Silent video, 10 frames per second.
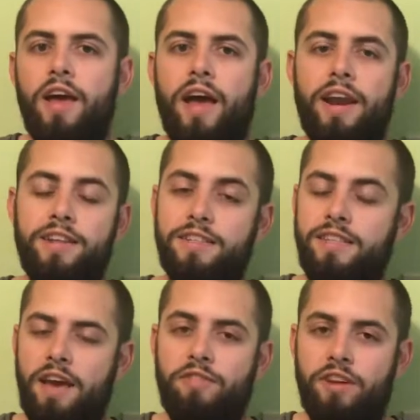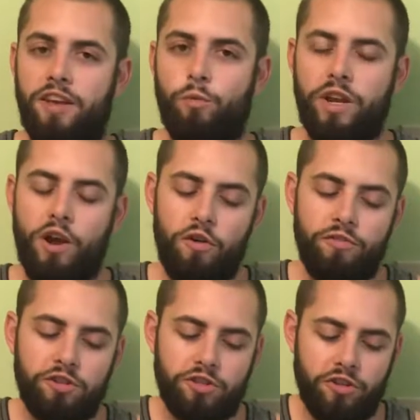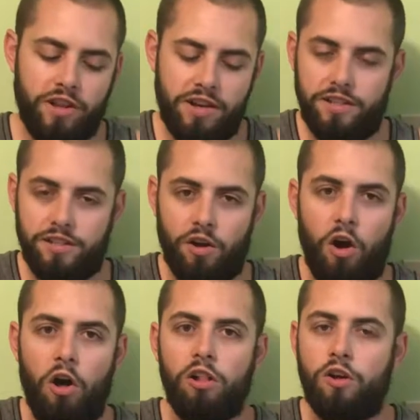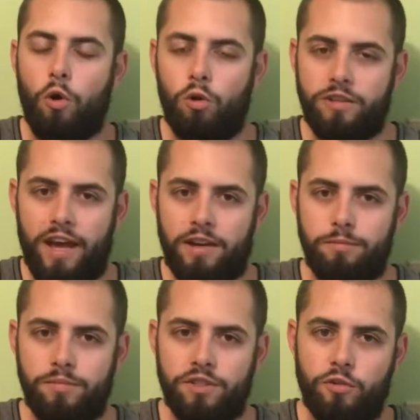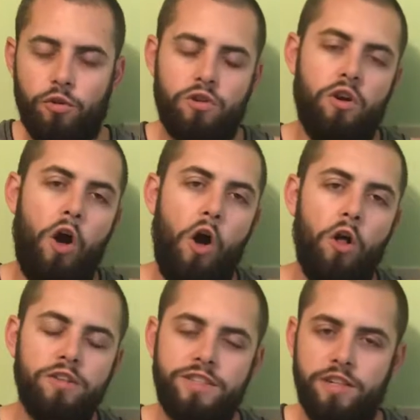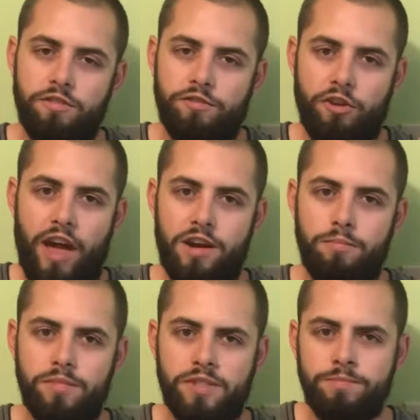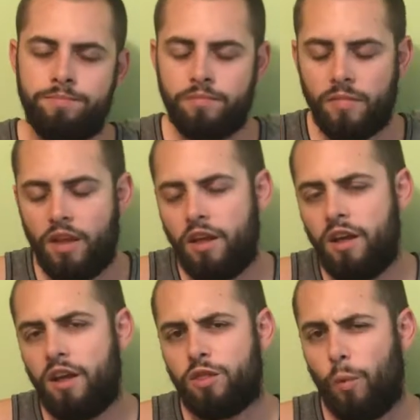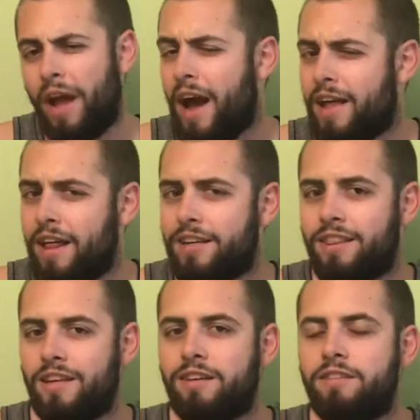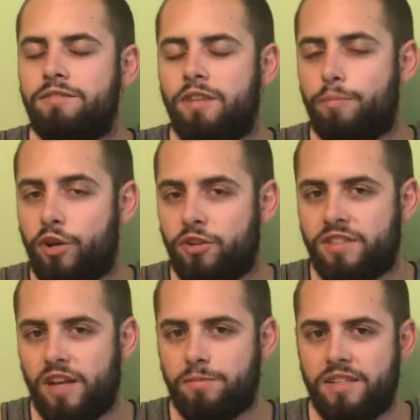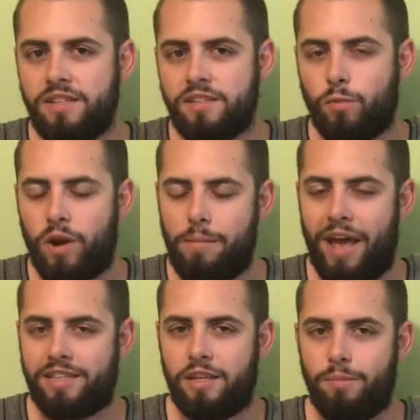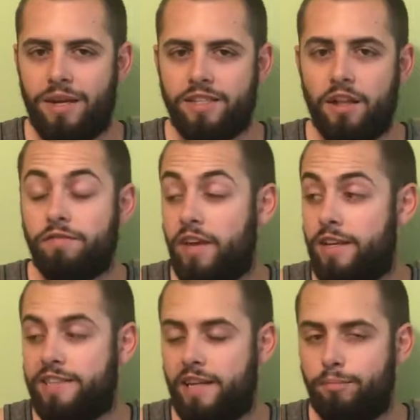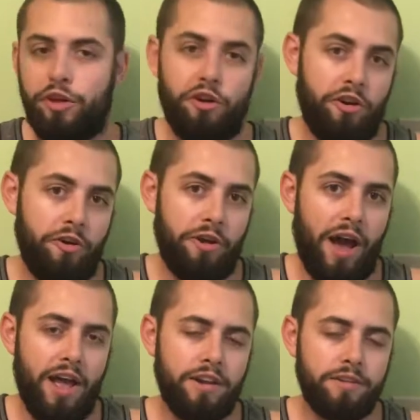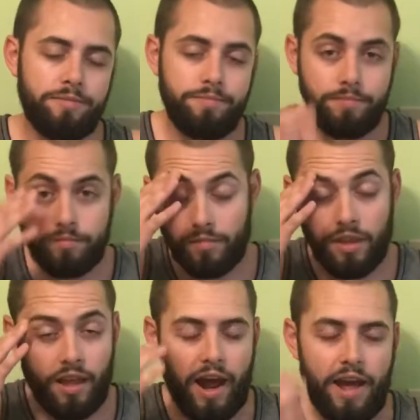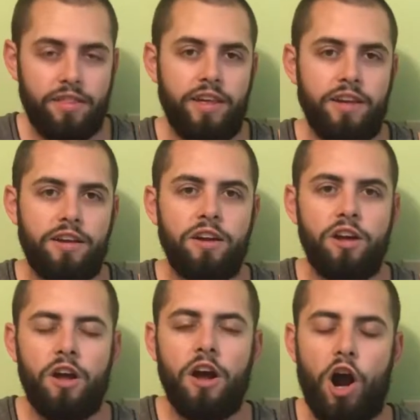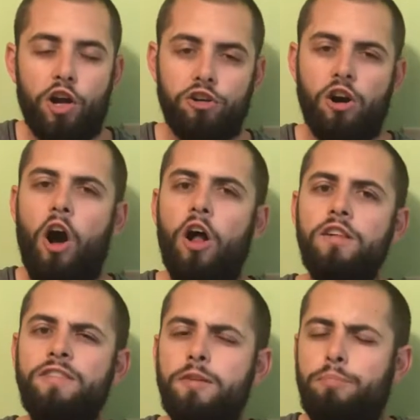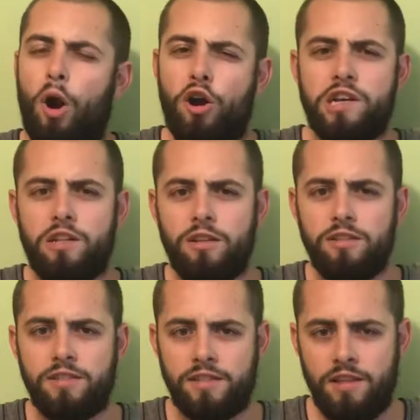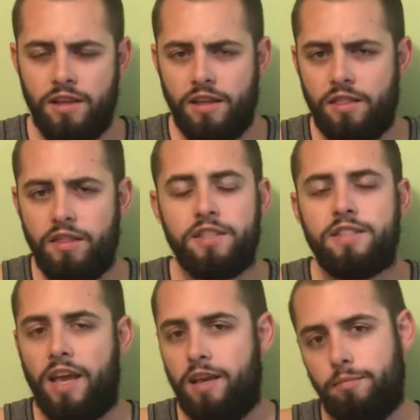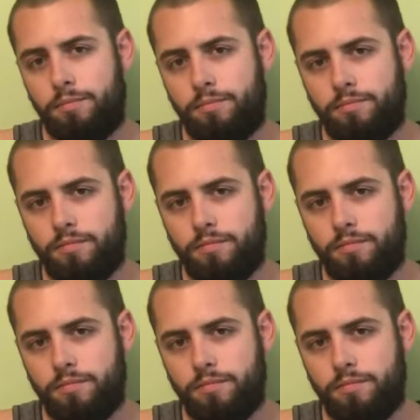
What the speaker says: And it's definite. We know for sure that it is all gold atoms or all silver atoms. The way I like to think of a pure substance when I'm asking myself, is it pure or not? I think, are all of the particles the same?